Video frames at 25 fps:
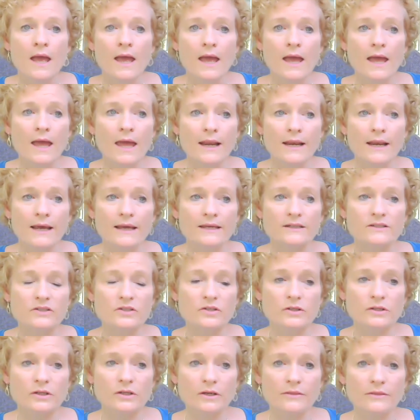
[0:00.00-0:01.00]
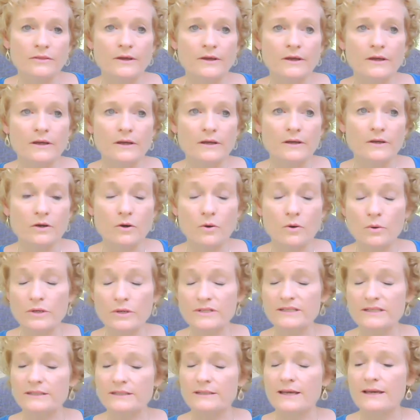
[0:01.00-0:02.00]
And I took the
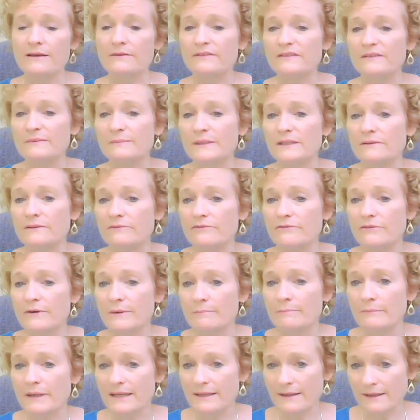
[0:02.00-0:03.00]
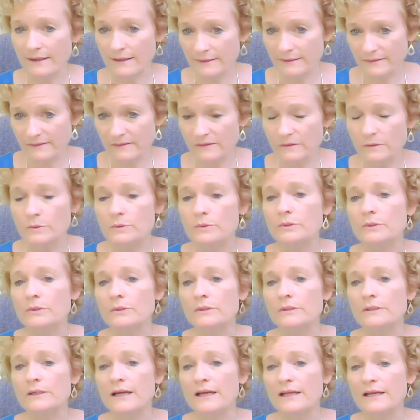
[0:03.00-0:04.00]
course announcement from my high
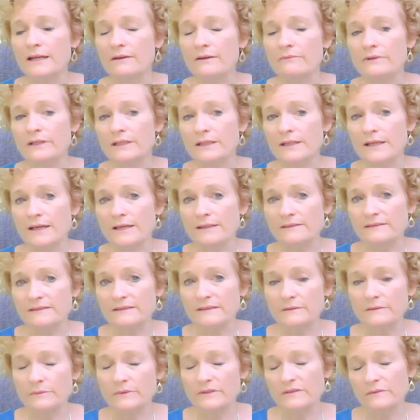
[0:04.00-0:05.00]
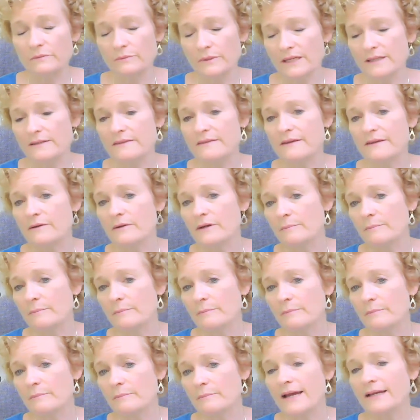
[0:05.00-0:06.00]
school, and I realized it was right there in
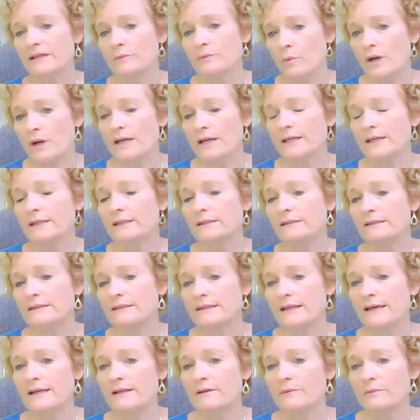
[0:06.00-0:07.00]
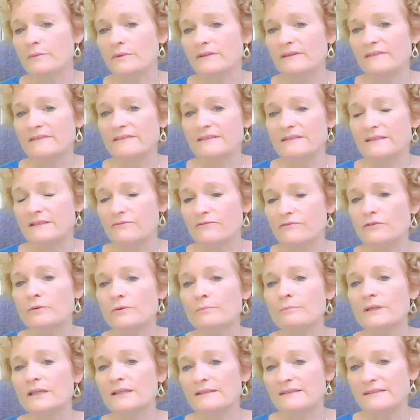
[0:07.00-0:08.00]
black and white that it was different
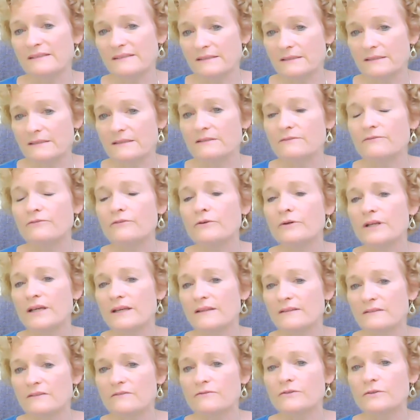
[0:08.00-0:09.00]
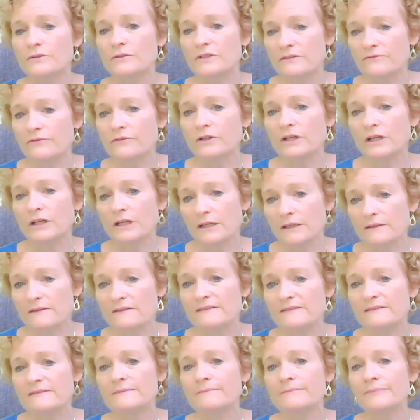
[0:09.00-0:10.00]
means to different ends for different
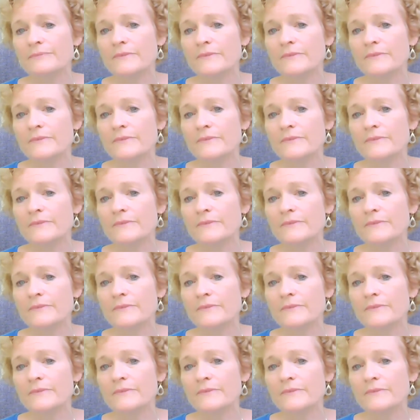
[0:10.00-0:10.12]
kids.